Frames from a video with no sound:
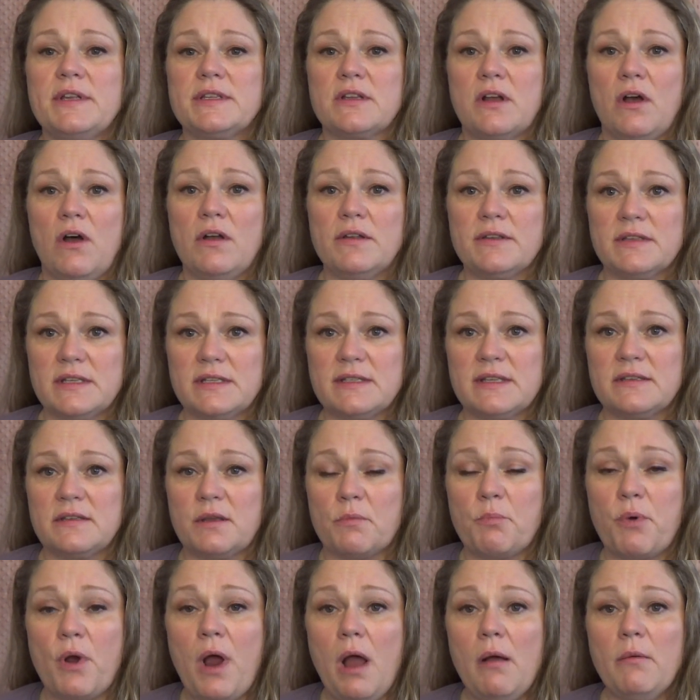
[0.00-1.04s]
causes us a
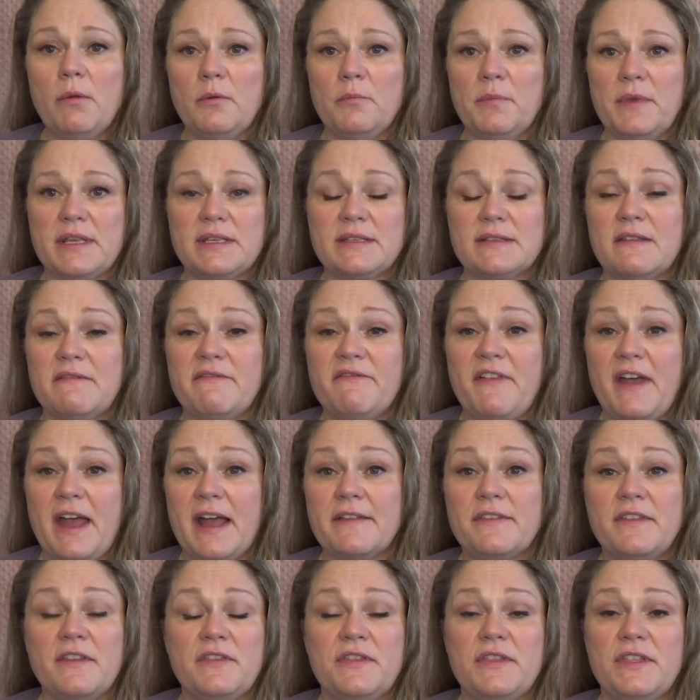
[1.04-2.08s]
problem is the
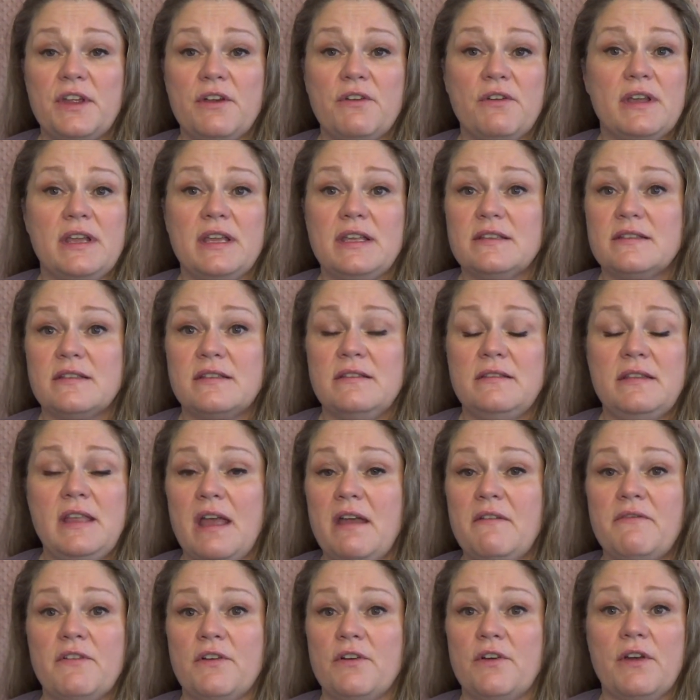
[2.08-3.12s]
fact that there is
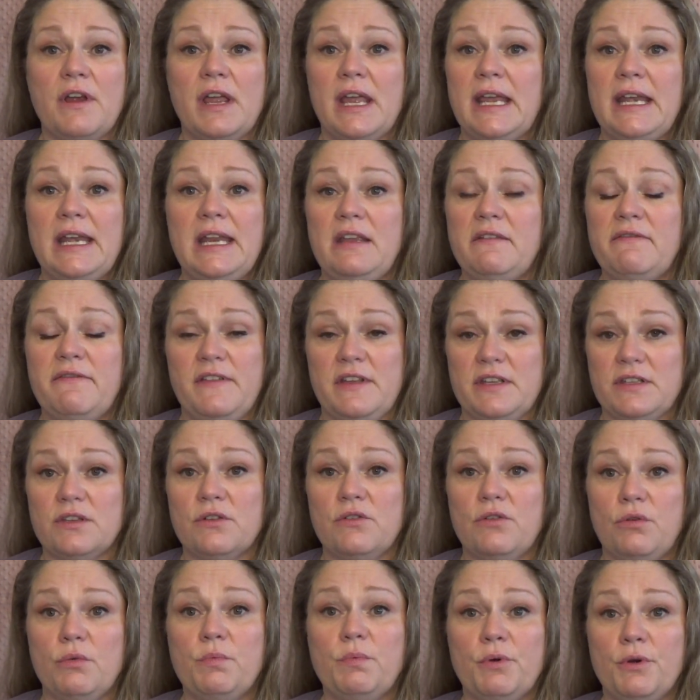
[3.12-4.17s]
never any
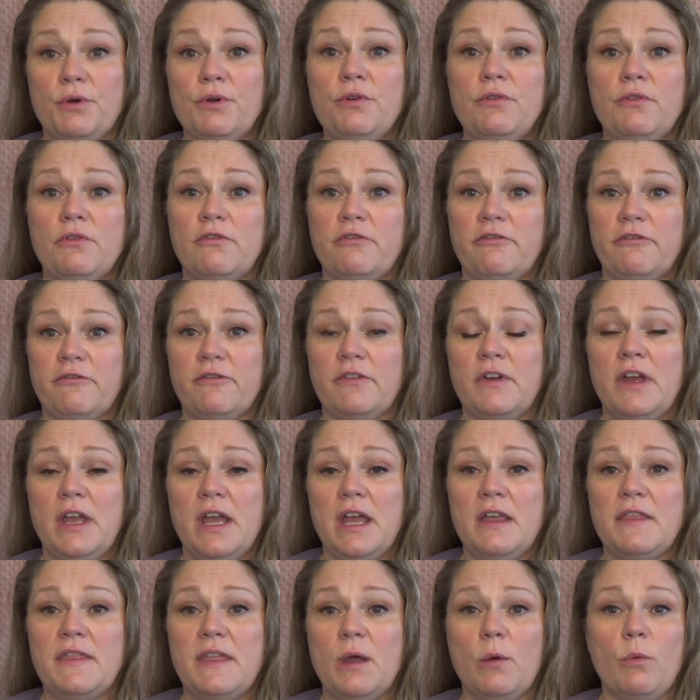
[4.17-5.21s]
physical proof
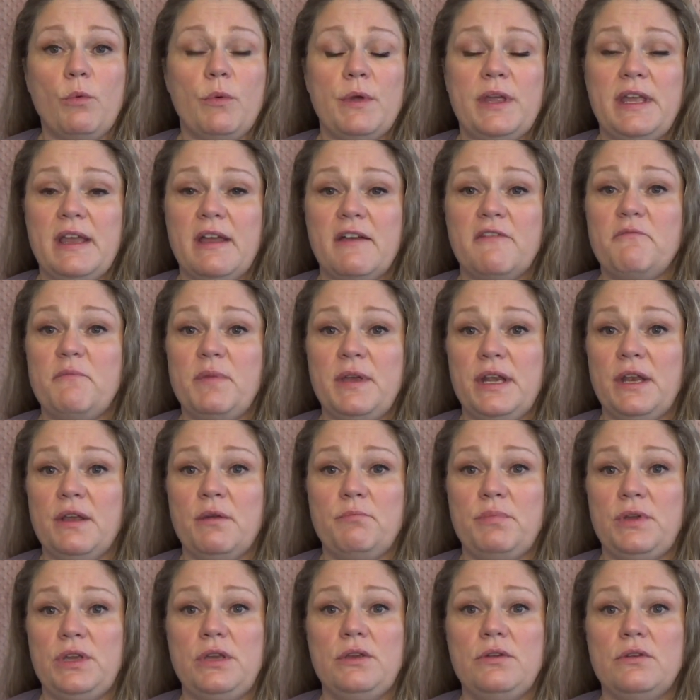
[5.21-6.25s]
that we have been
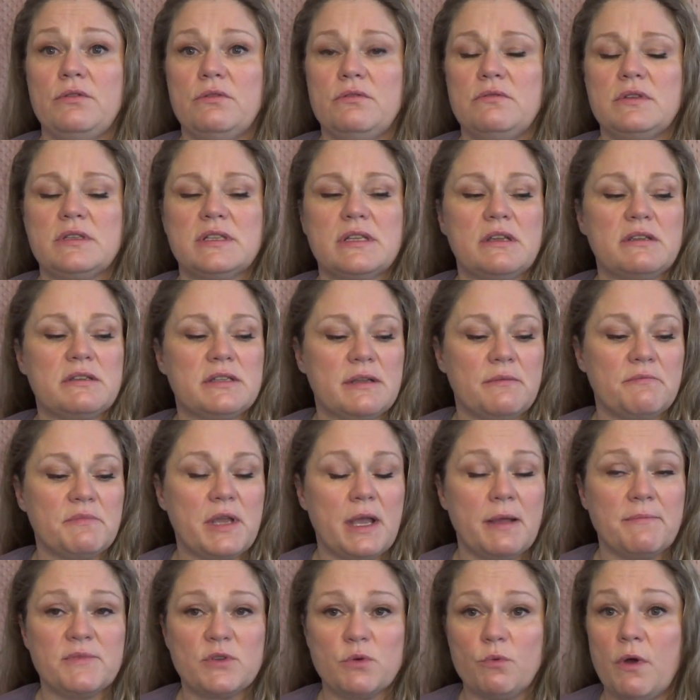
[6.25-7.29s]
abused.
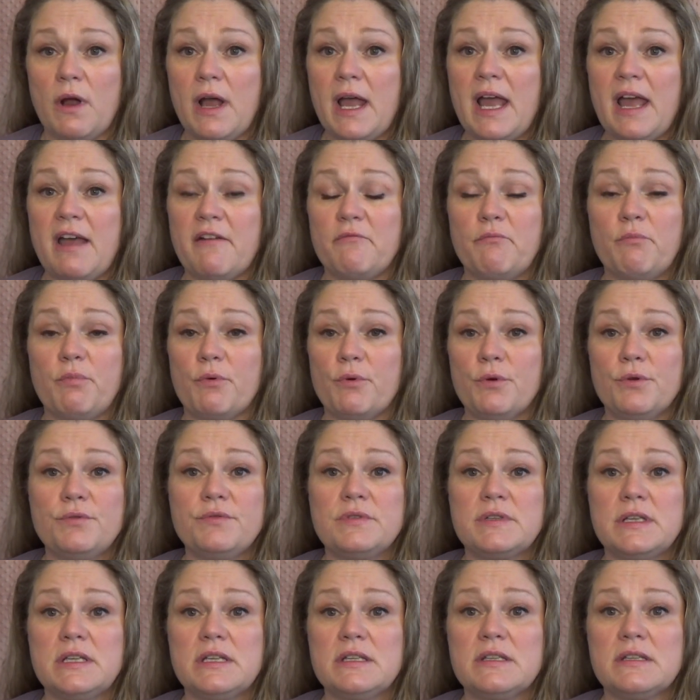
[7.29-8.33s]
Sometimes we'll have
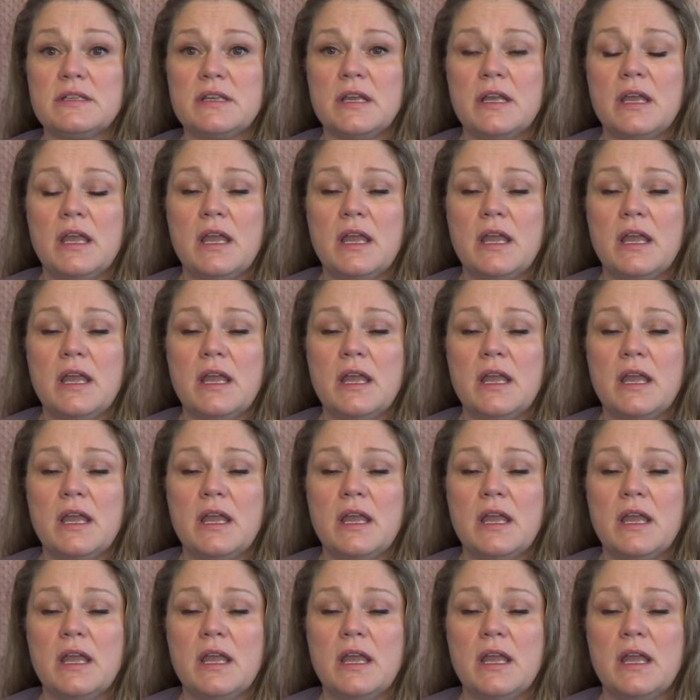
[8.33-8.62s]
bruises.